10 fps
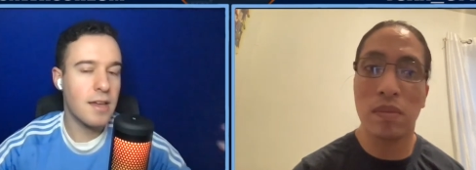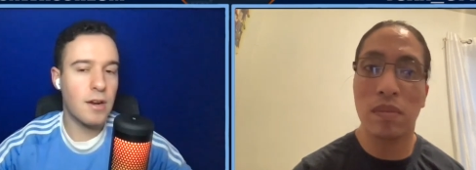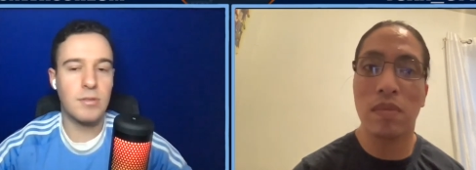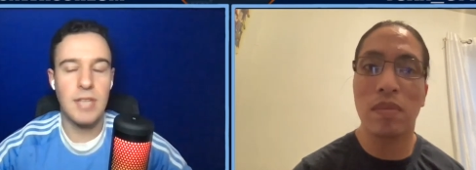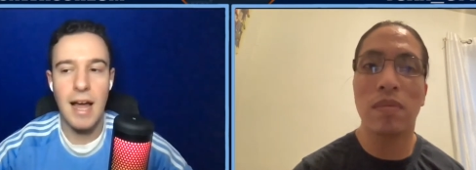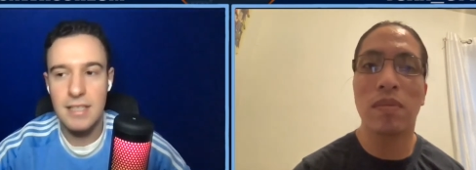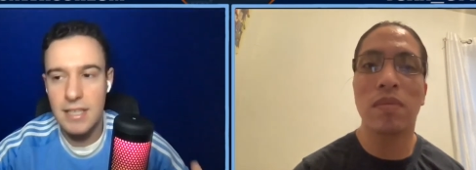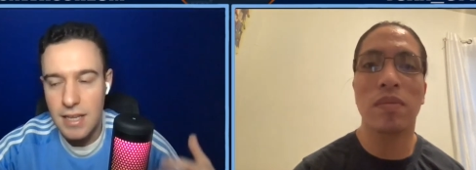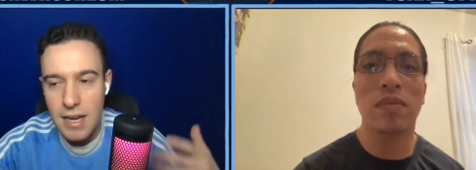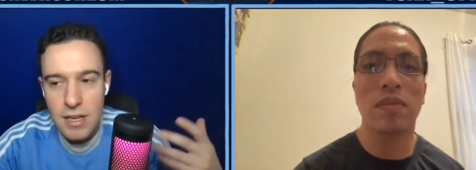Speaker 1: you know,
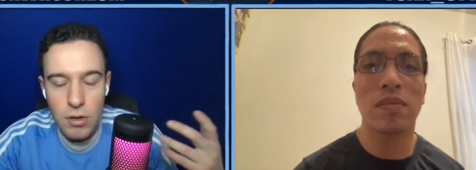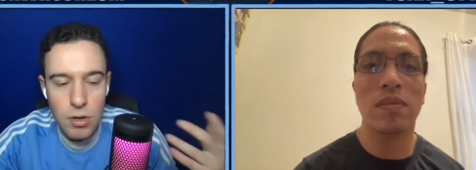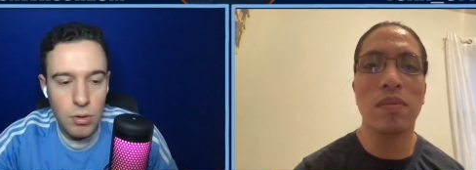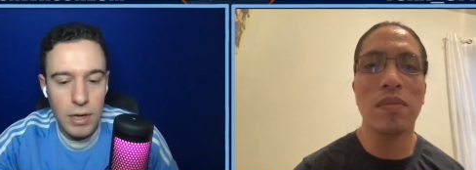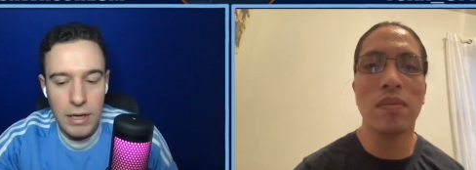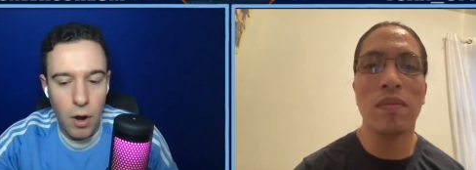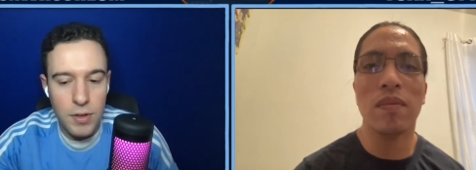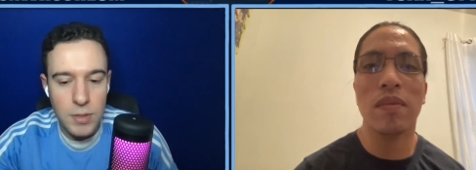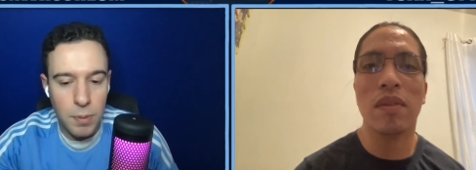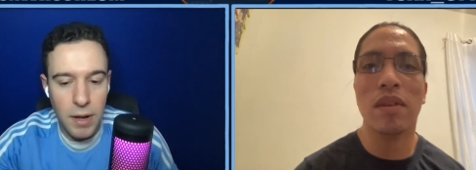Tatis. And, you know, you look at
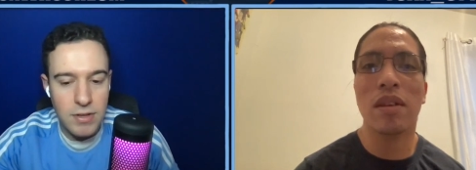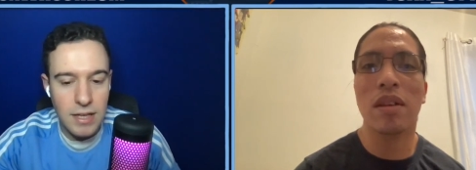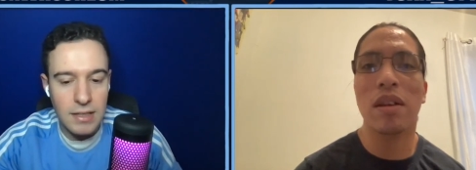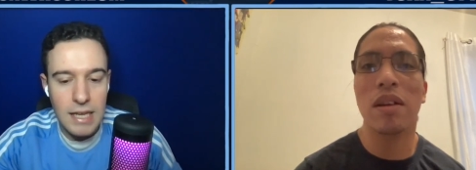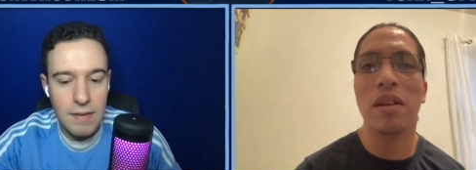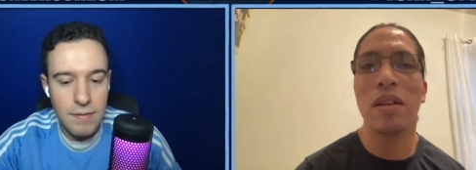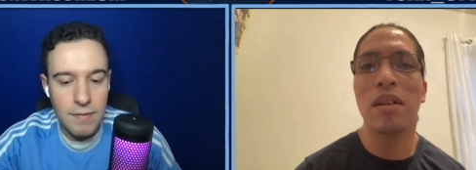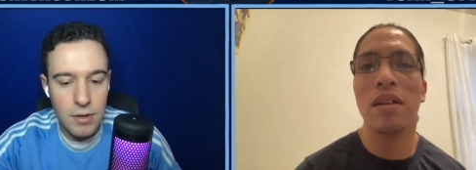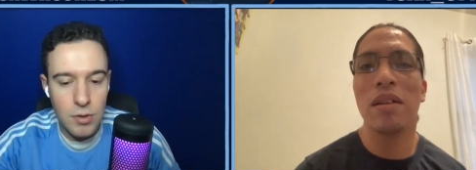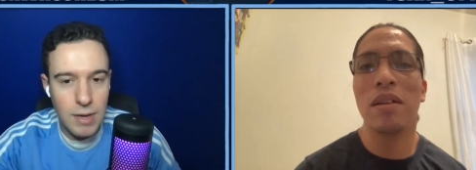all these players that leave
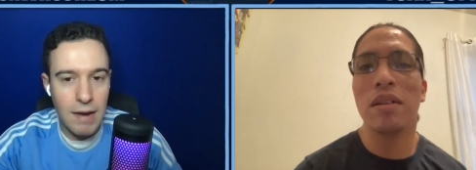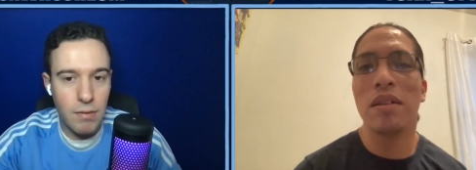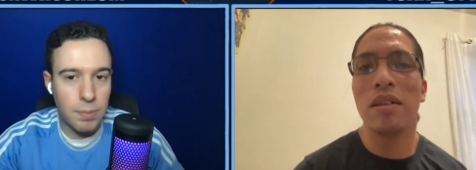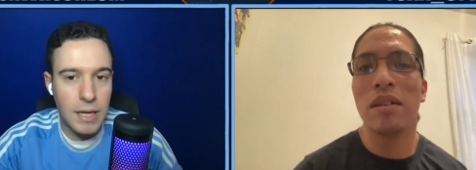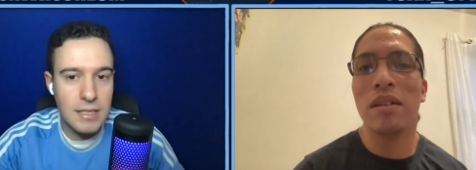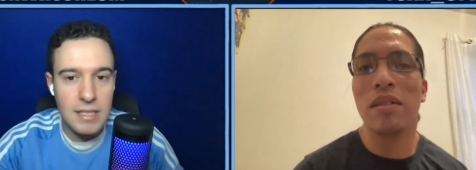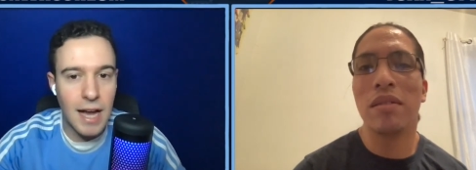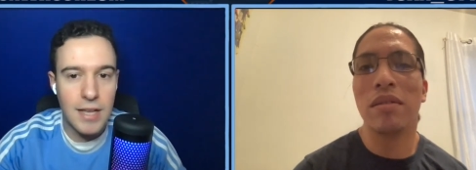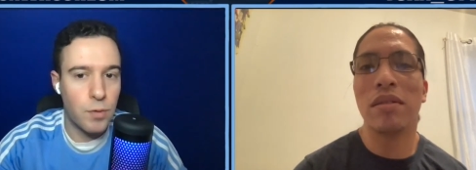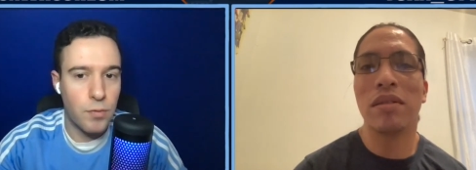and you can't replace these
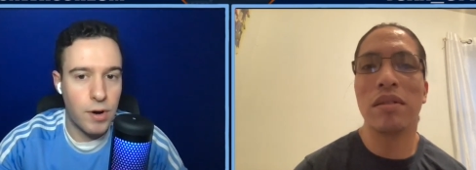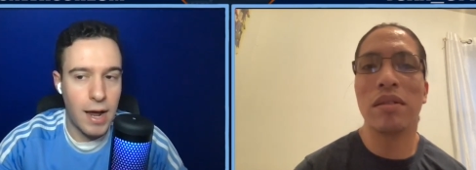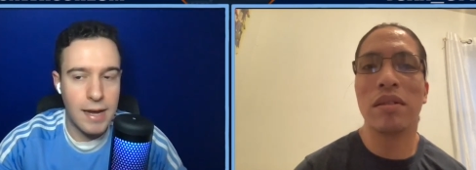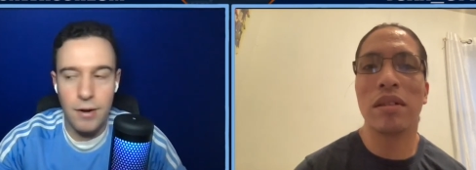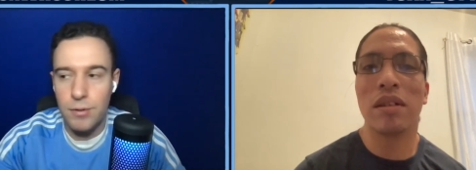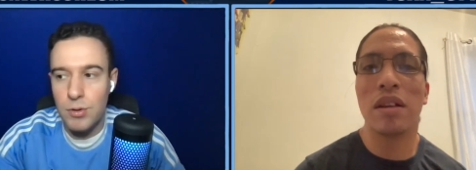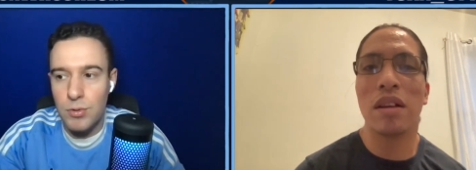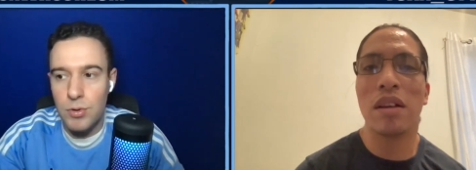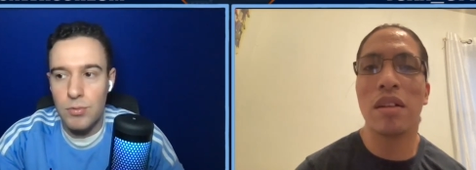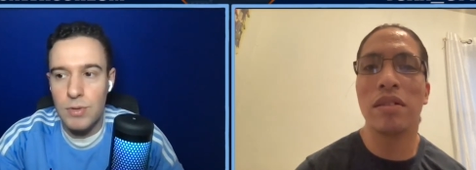guys overnight. You know,
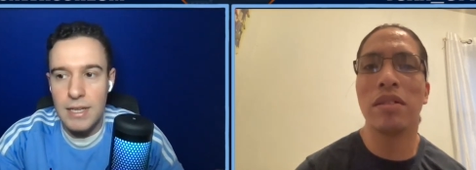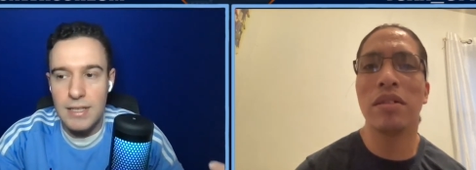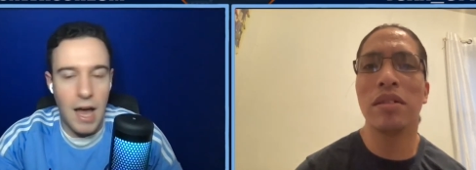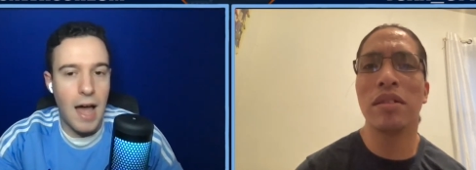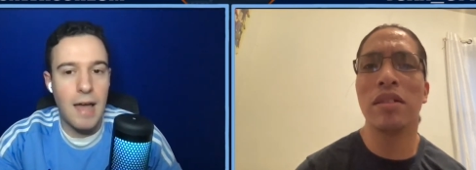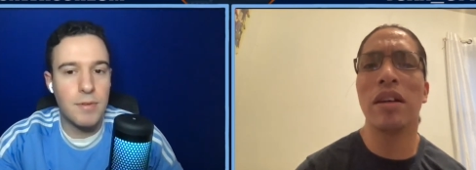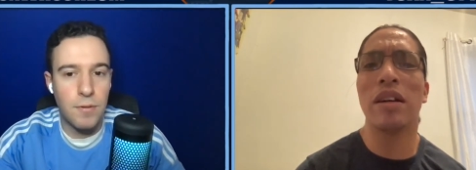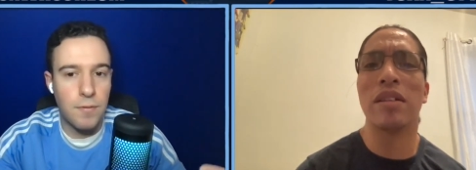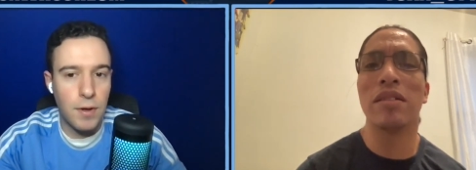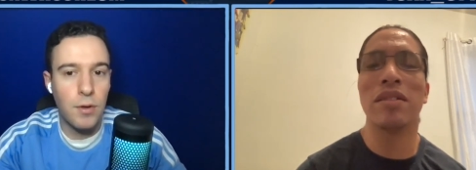you, you need time
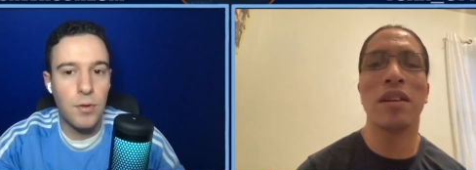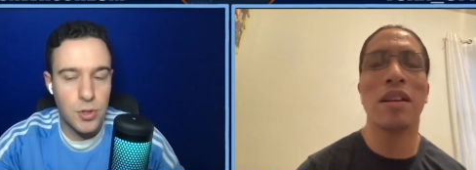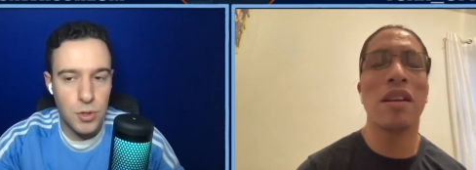to fill the